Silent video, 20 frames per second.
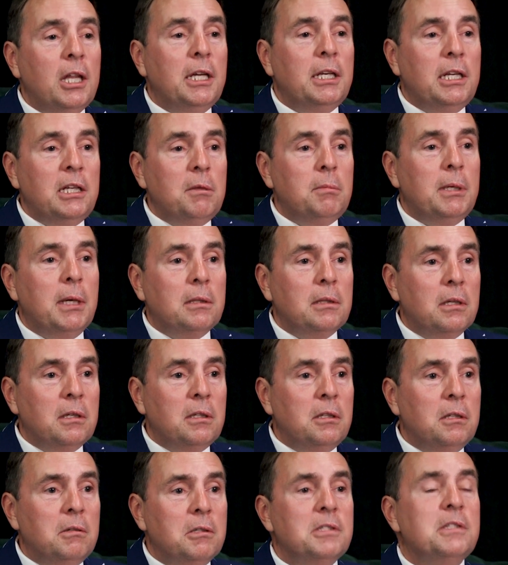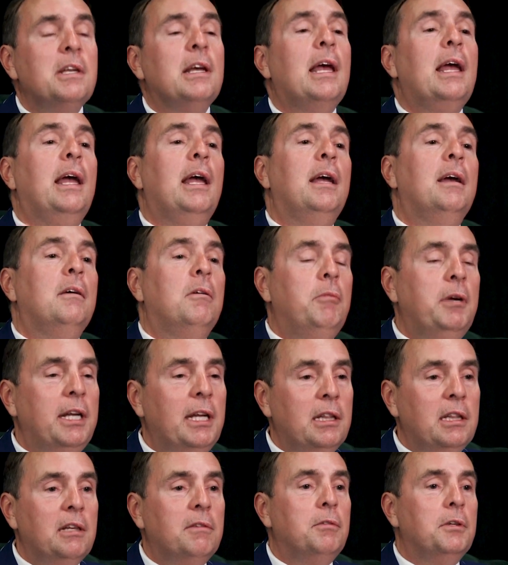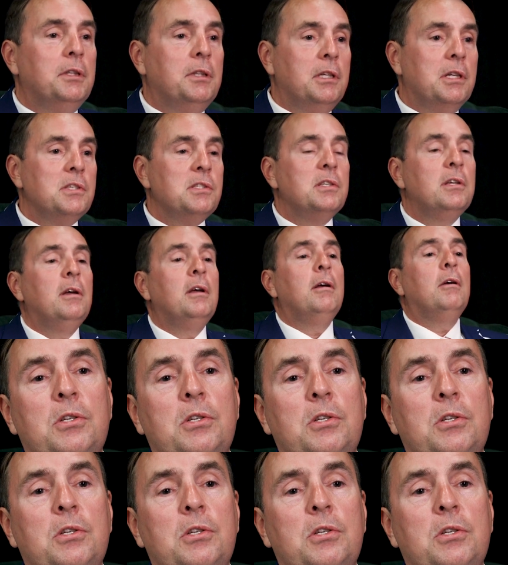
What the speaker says: they need to be able to do is, we can live with this.